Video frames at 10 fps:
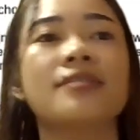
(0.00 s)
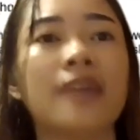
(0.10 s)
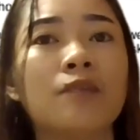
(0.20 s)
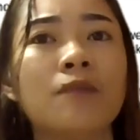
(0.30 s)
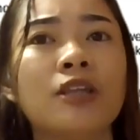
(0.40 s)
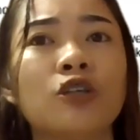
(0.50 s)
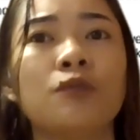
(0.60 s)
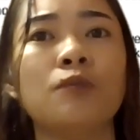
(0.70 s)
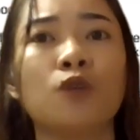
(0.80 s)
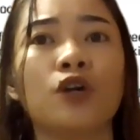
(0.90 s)
The statement
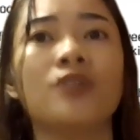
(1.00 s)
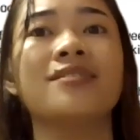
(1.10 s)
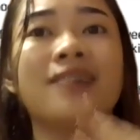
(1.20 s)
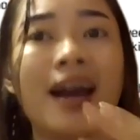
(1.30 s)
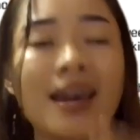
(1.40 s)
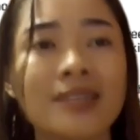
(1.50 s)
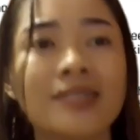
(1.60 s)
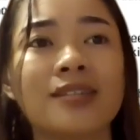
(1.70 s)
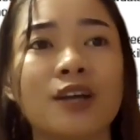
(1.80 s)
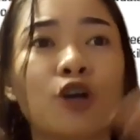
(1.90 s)
could be more
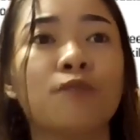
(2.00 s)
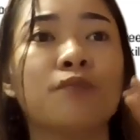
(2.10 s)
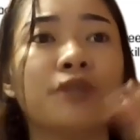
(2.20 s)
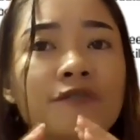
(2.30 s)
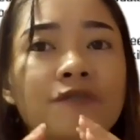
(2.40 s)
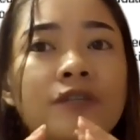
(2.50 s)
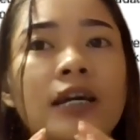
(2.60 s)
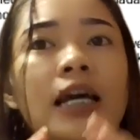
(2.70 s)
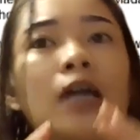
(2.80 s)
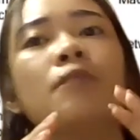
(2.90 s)
concise or brief
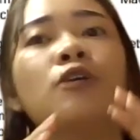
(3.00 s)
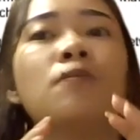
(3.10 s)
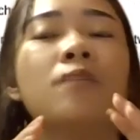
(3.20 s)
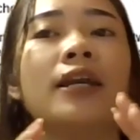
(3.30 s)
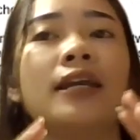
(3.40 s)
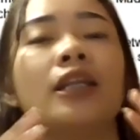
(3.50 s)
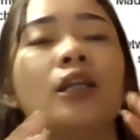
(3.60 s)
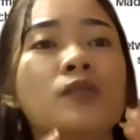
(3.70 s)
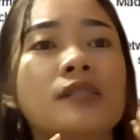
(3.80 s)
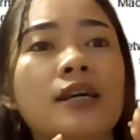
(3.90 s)
by combining
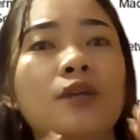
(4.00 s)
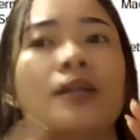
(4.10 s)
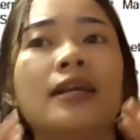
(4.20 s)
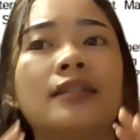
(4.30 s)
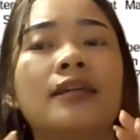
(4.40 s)
closely